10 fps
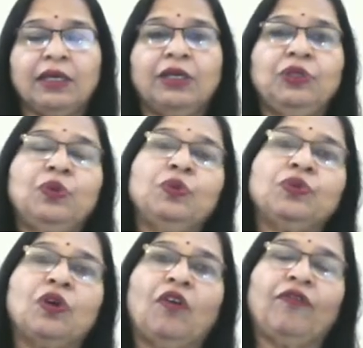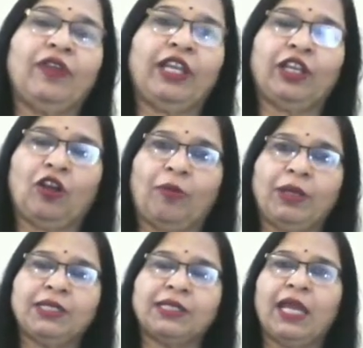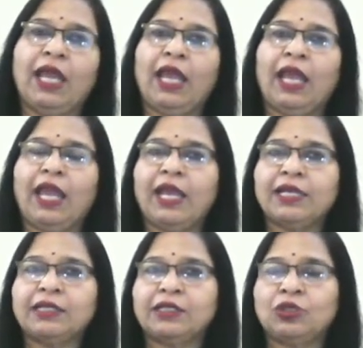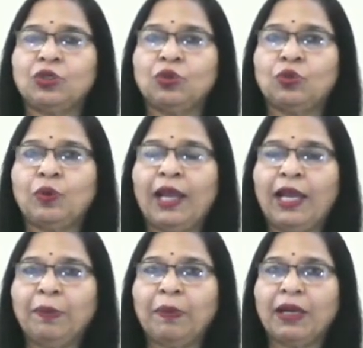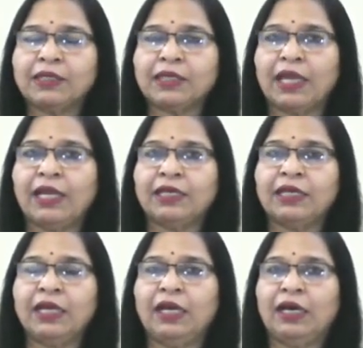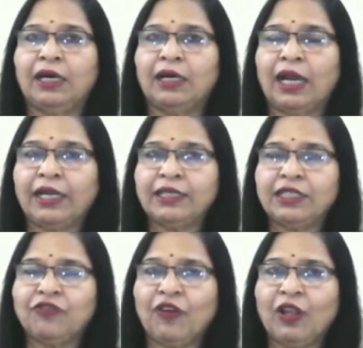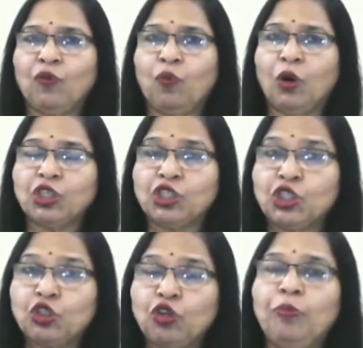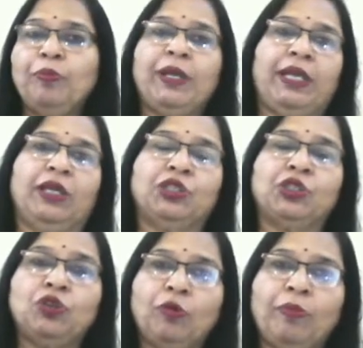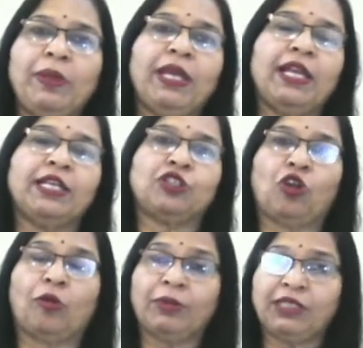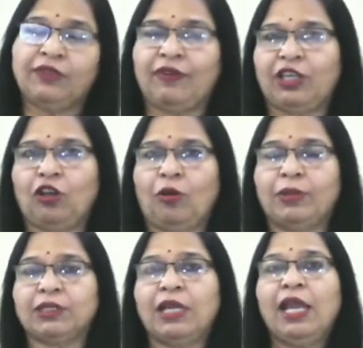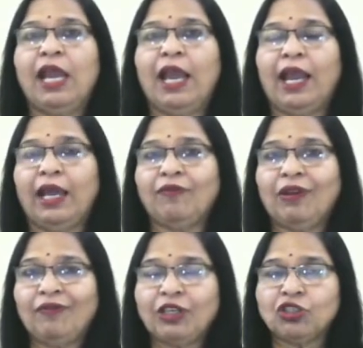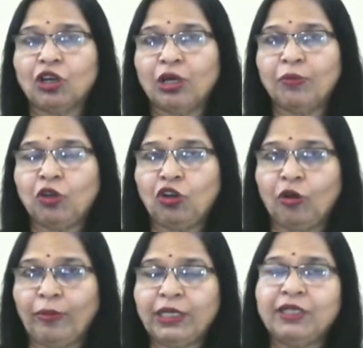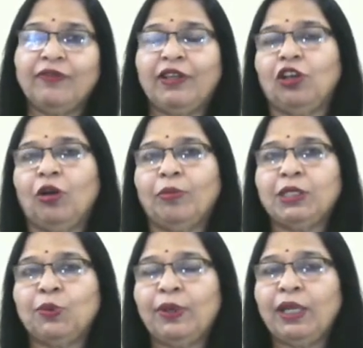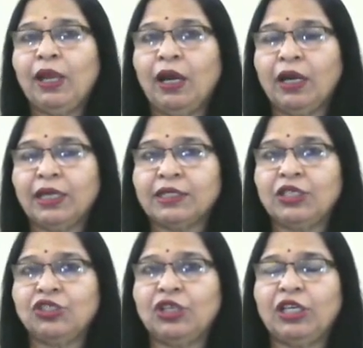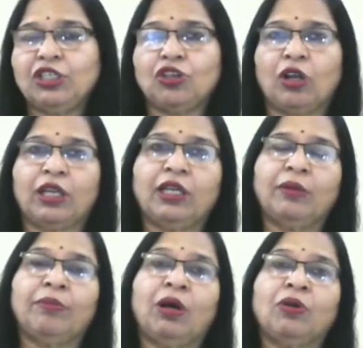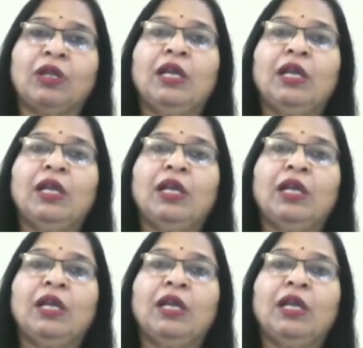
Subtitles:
use of economics is to help us in identifying what should be. Should be is normative economics. And when we talk about normative economics, we are essentially talking about